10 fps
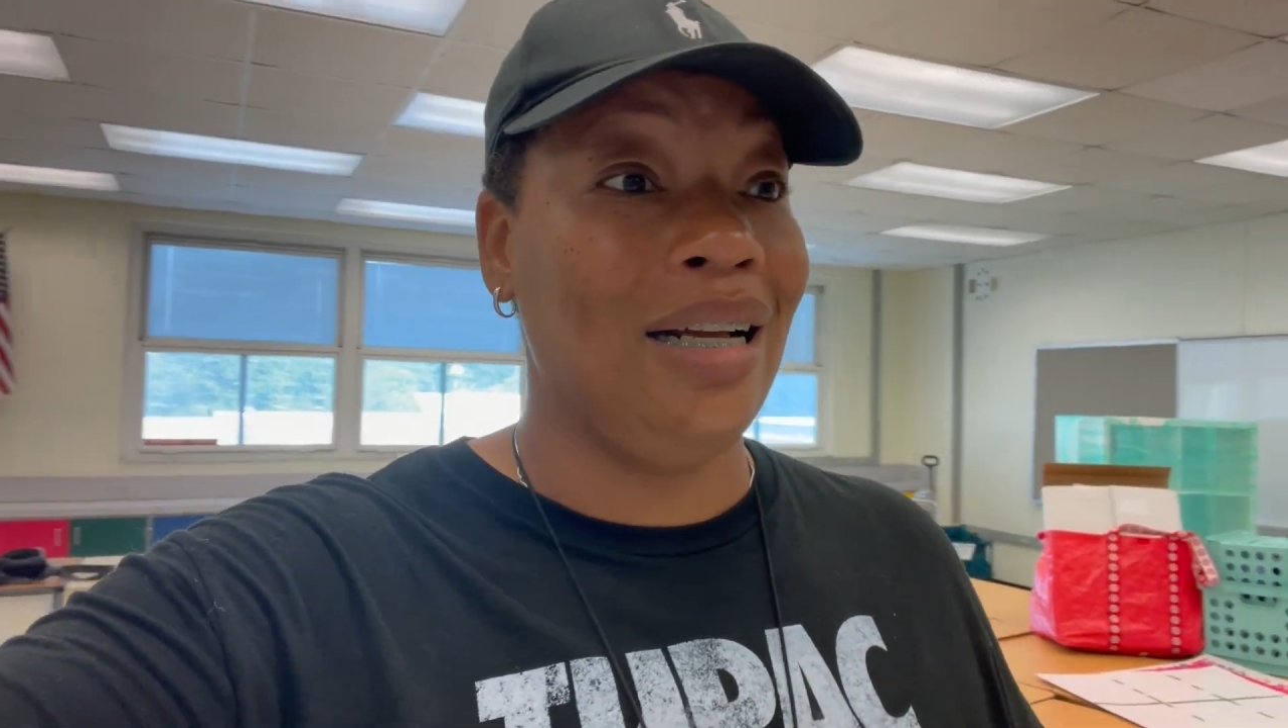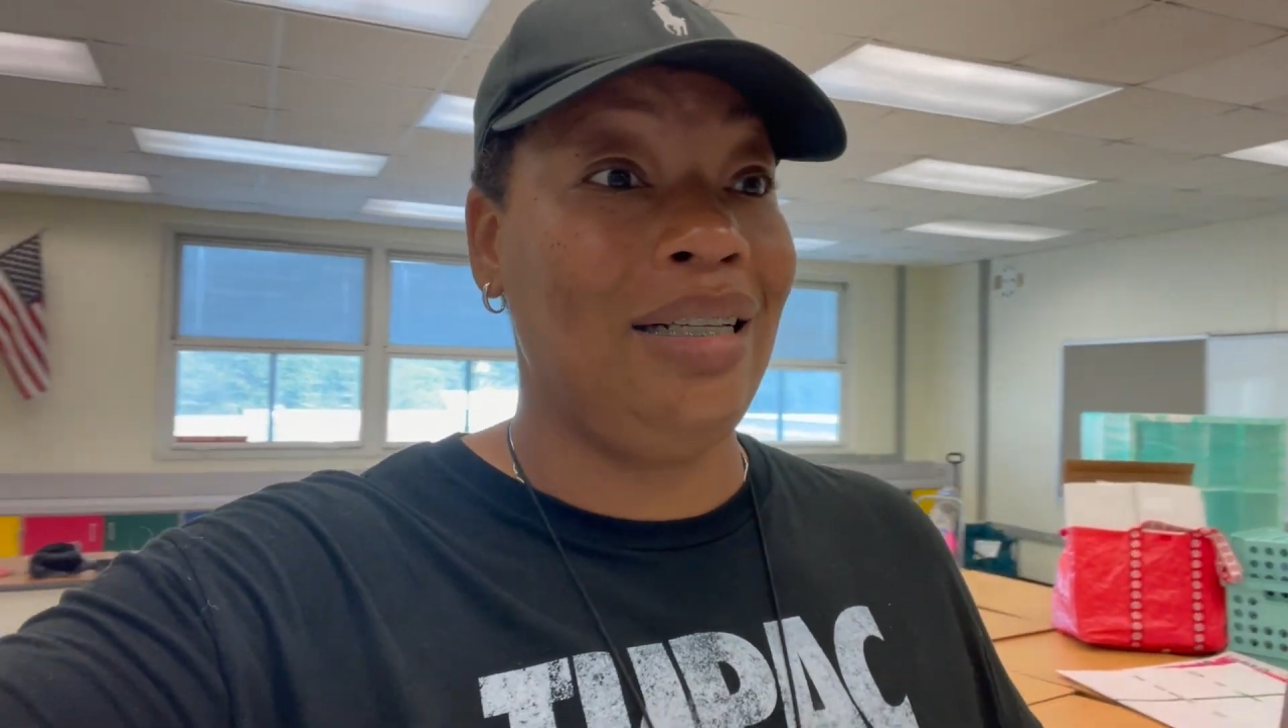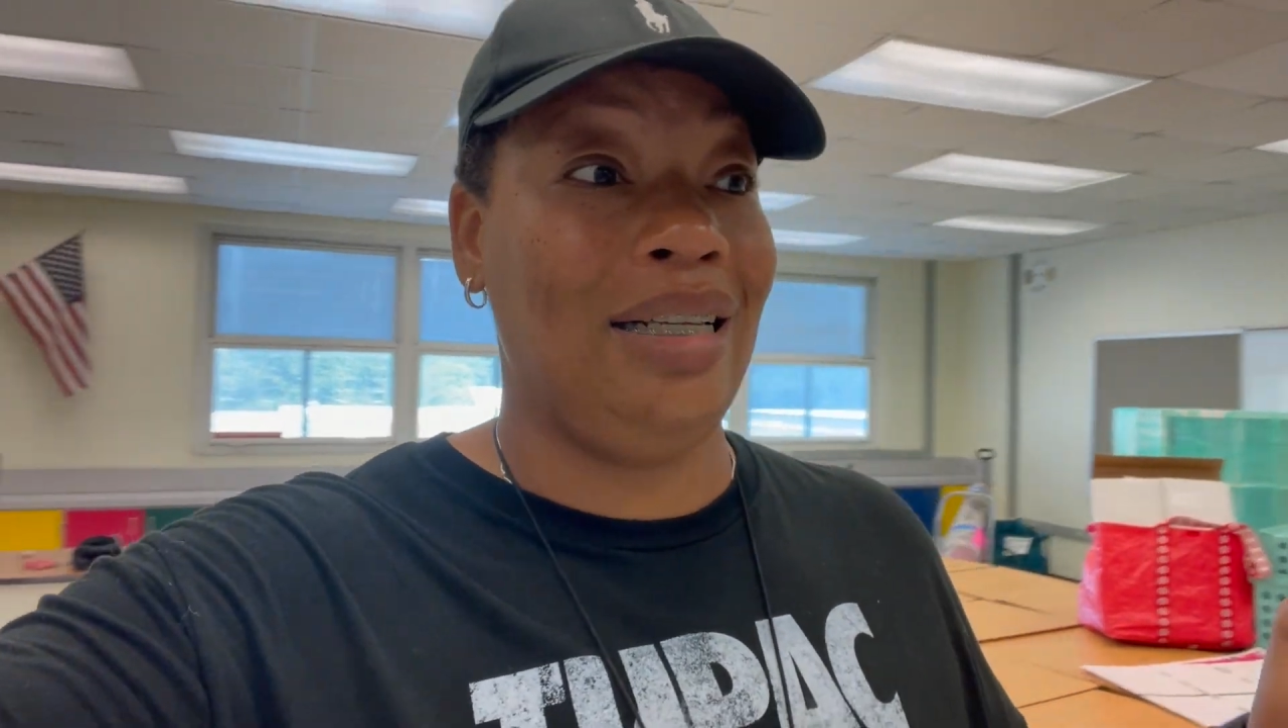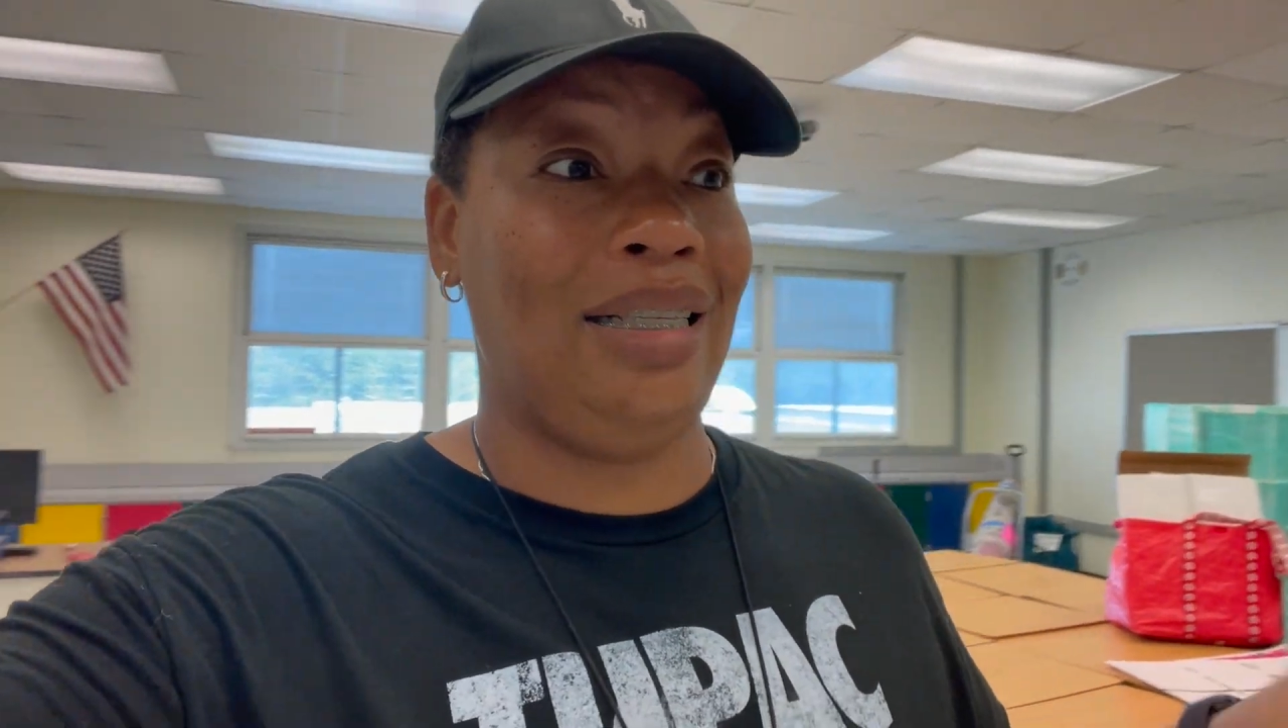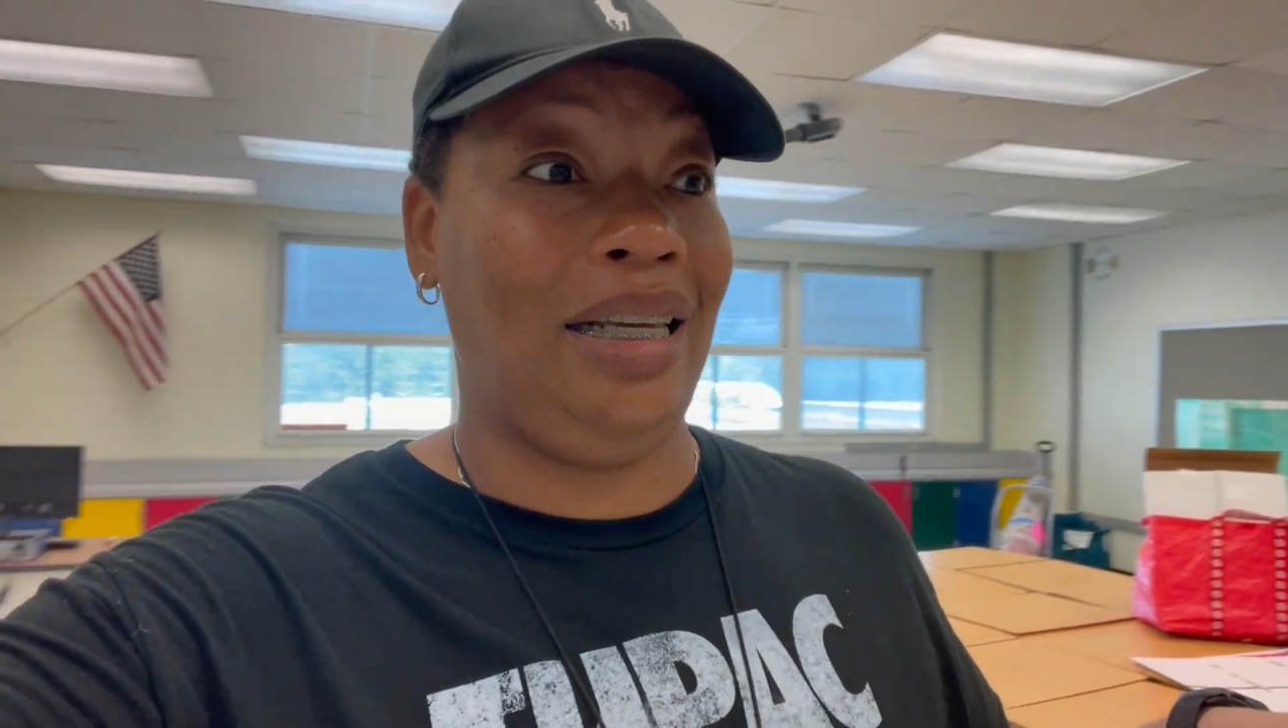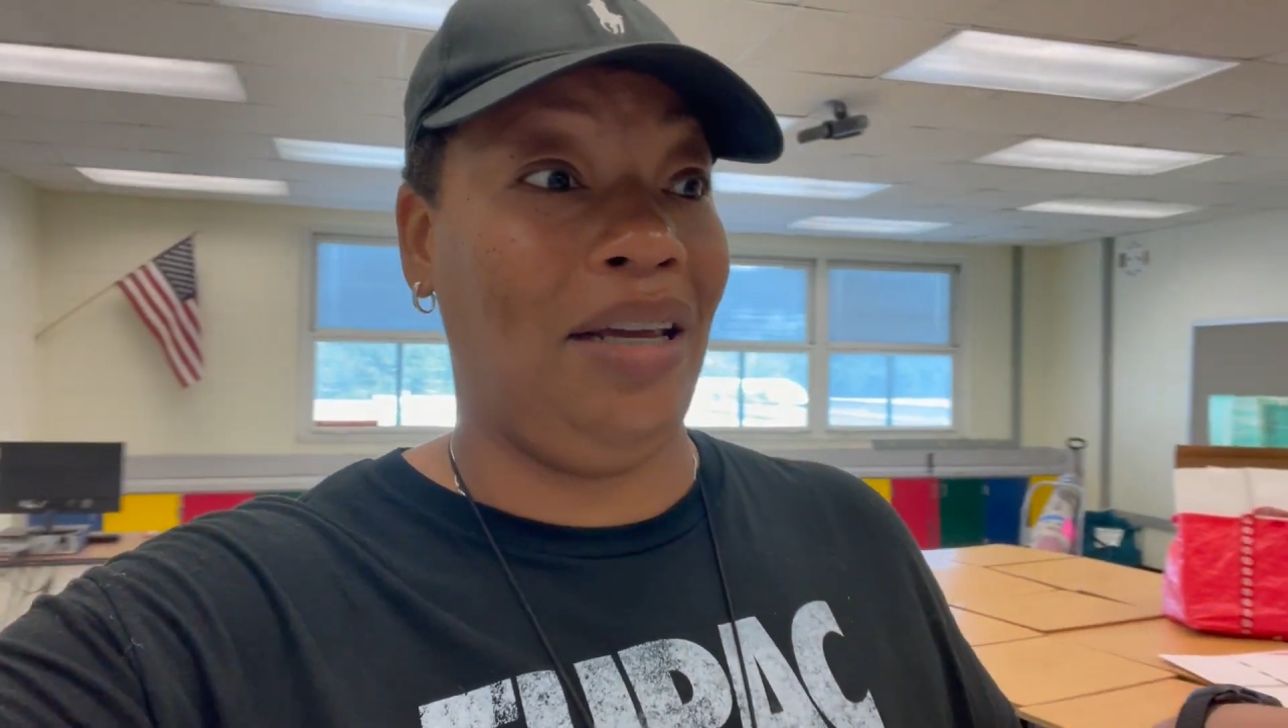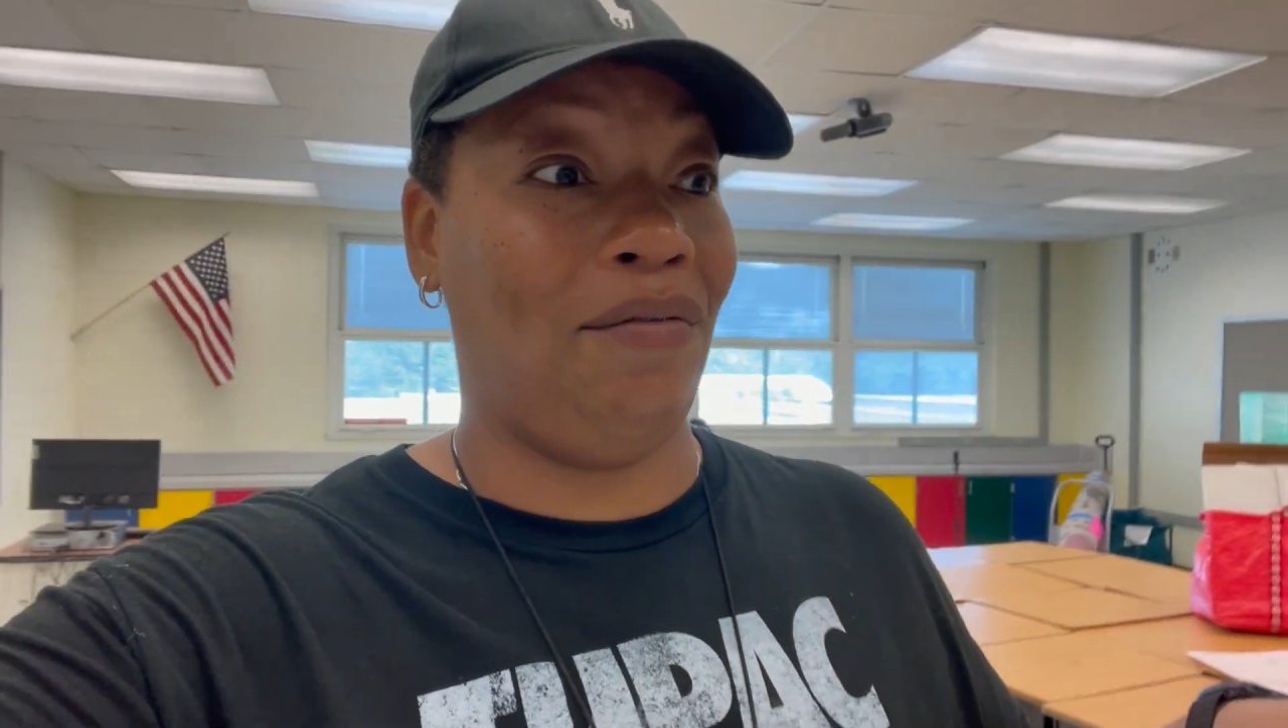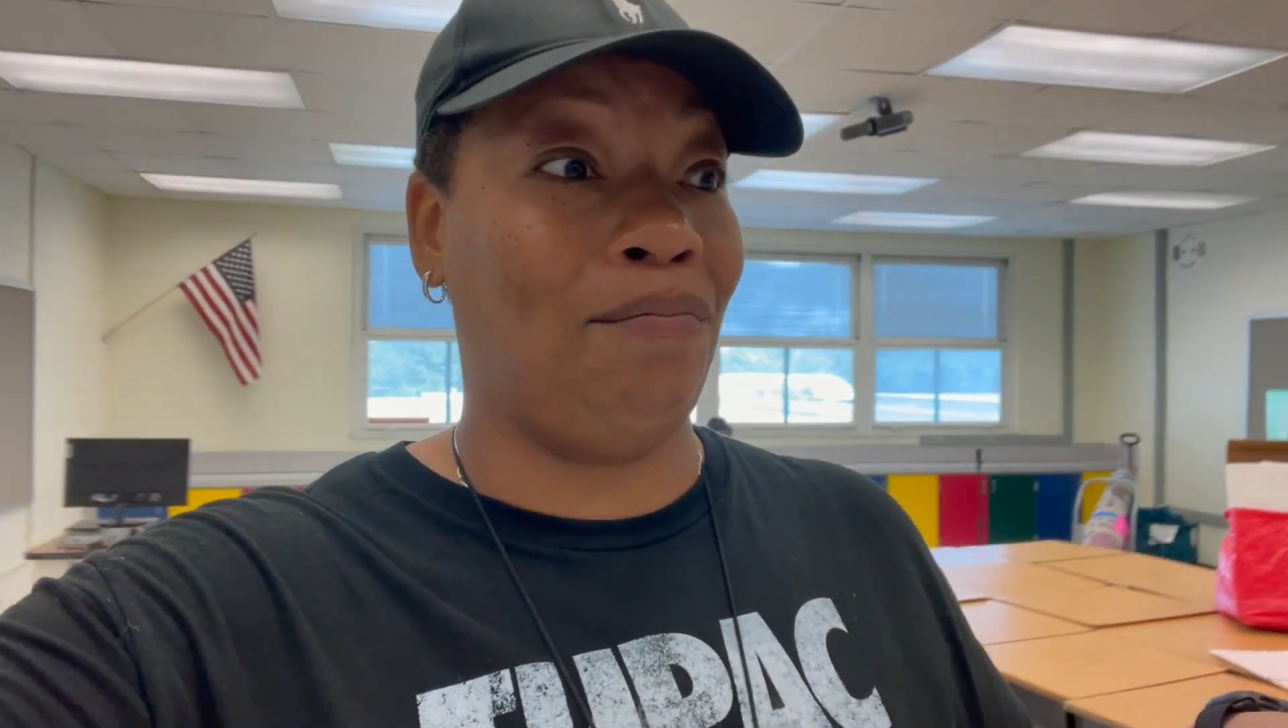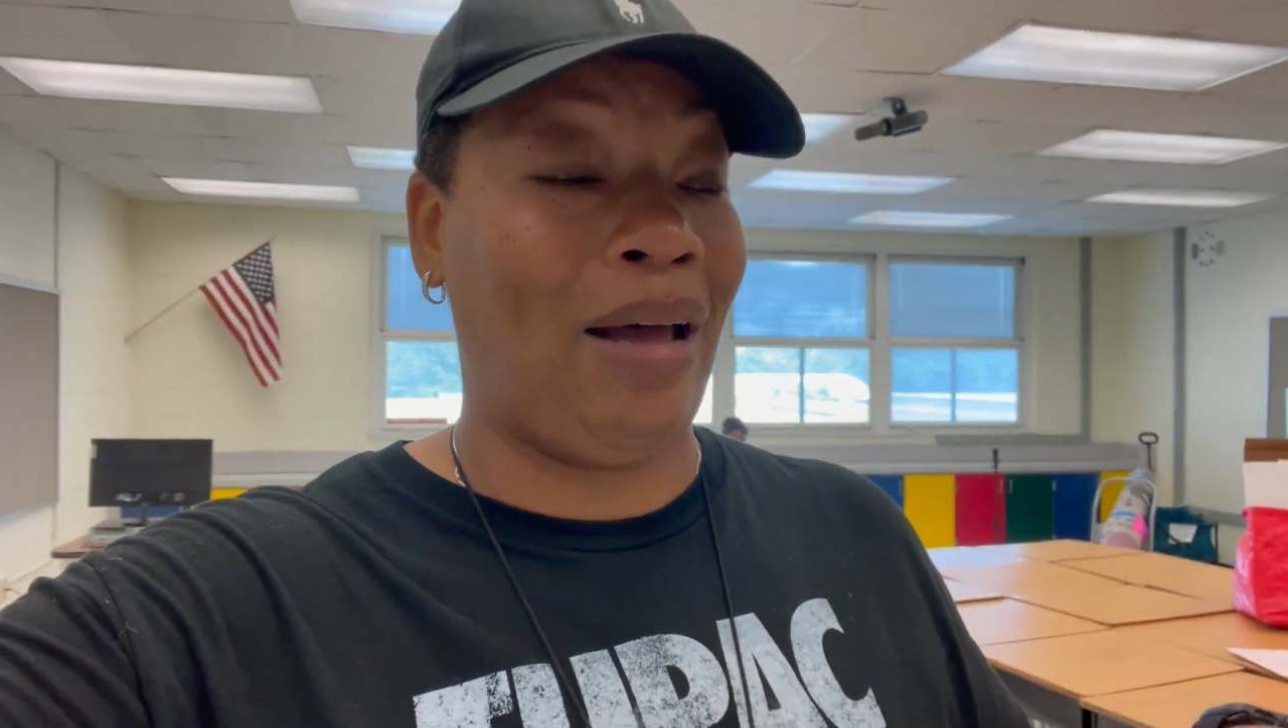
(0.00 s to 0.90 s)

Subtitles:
to see if